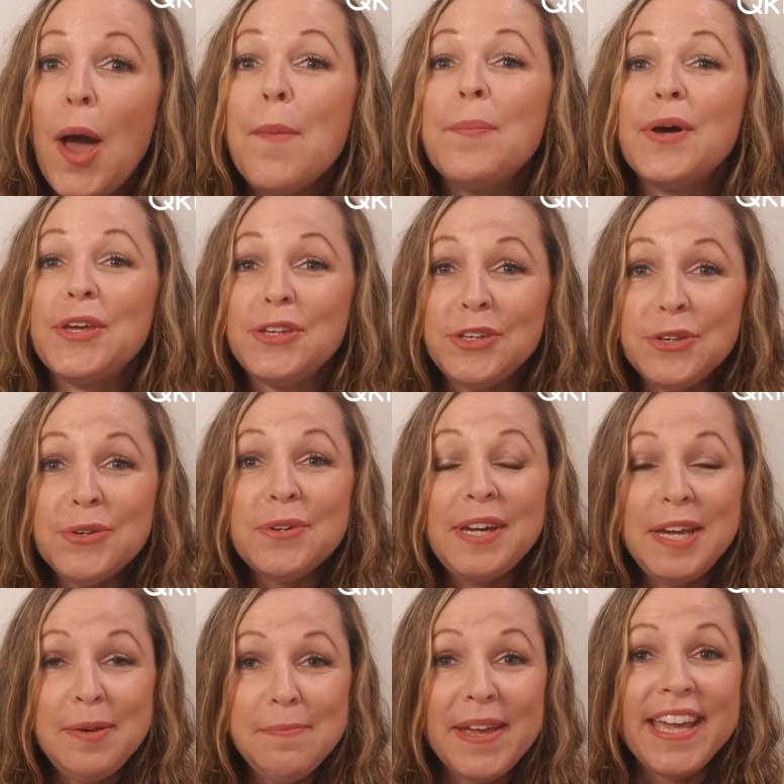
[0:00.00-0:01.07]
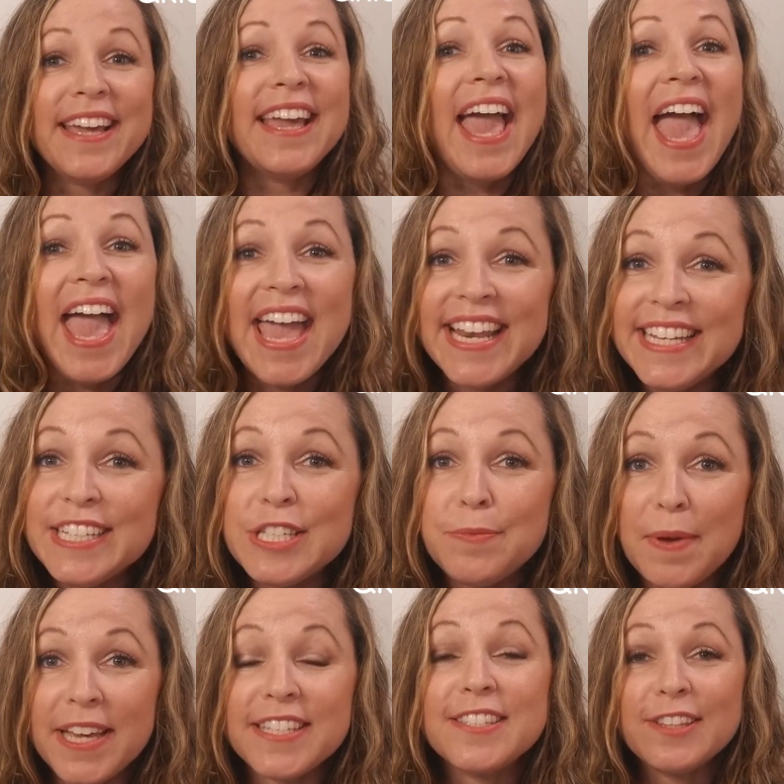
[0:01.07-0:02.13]
but you can make any
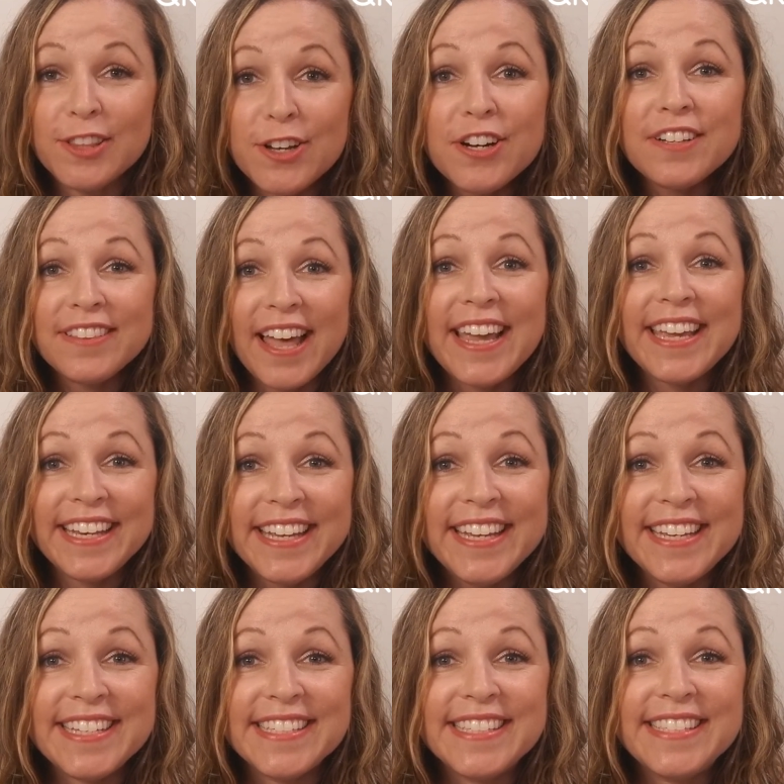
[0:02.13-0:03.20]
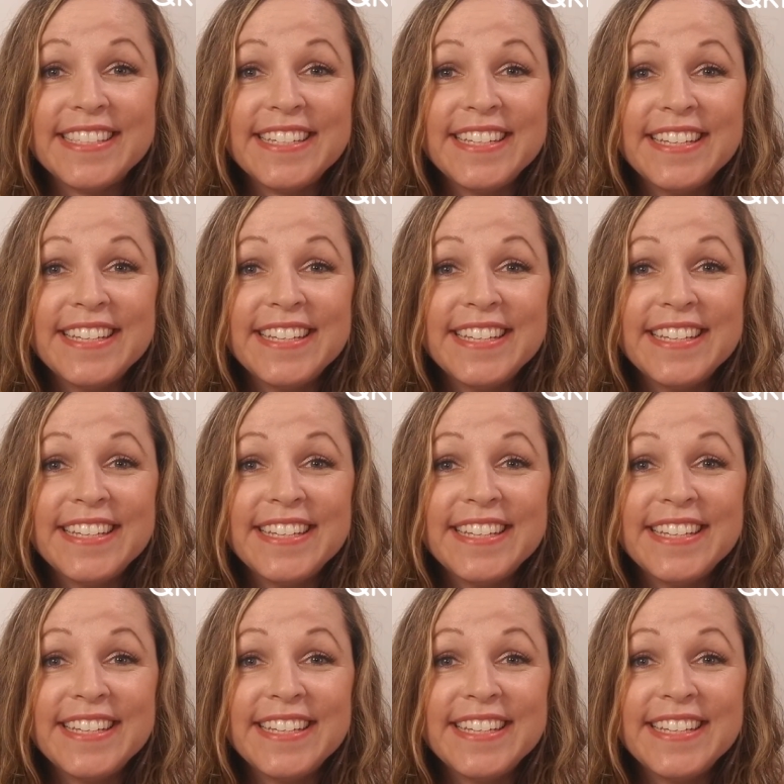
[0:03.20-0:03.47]
space look like it is.